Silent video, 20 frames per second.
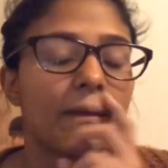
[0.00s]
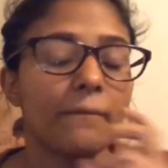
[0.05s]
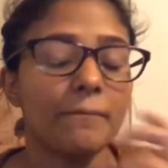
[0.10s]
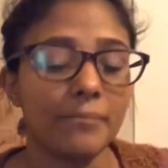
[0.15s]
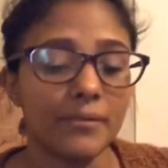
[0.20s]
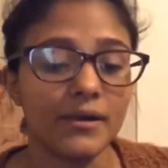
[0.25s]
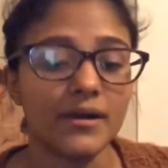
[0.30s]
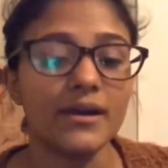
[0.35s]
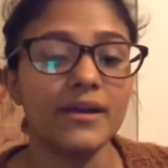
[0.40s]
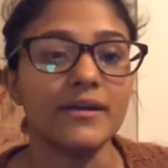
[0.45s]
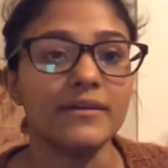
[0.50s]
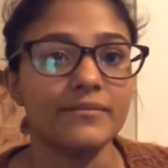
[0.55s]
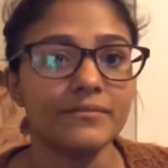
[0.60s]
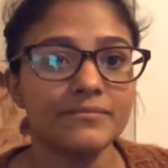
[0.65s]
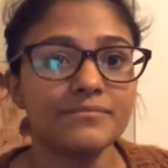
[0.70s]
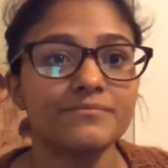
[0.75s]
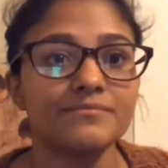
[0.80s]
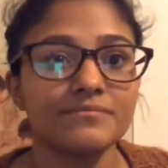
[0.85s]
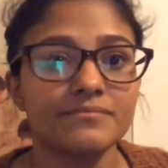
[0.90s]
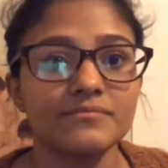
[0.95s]
But,
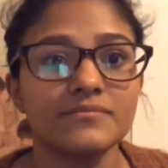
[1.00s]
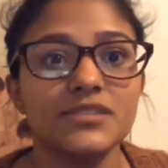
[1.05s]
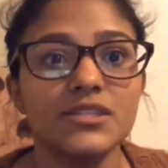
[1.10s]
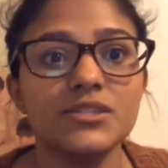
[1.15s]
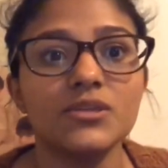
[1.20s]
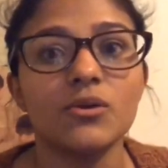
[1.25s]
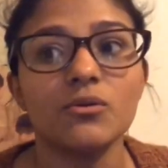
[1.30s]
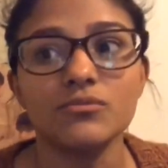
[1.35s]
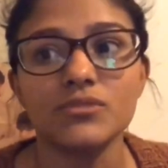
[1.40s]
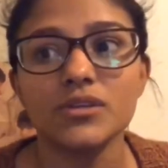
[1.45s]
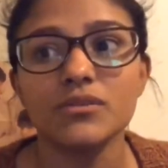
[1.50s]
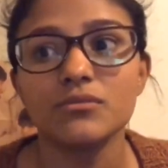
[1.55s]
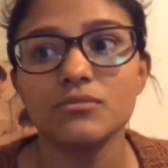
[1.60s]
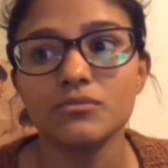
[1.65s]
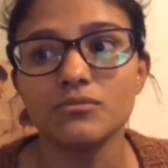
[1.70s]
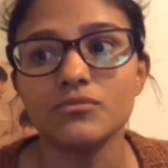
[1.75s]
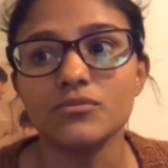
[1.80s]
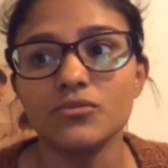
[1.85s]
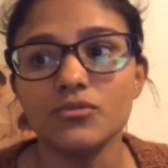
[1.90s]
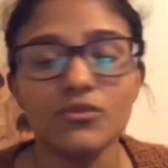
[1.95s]
you know, they
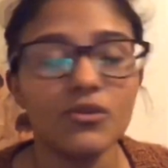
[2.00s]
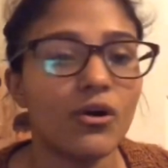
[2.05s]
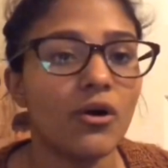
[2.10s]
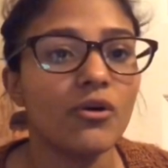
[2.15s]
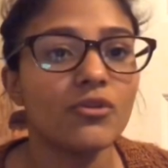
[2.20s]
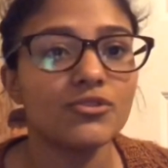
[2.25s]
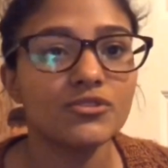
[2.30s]
all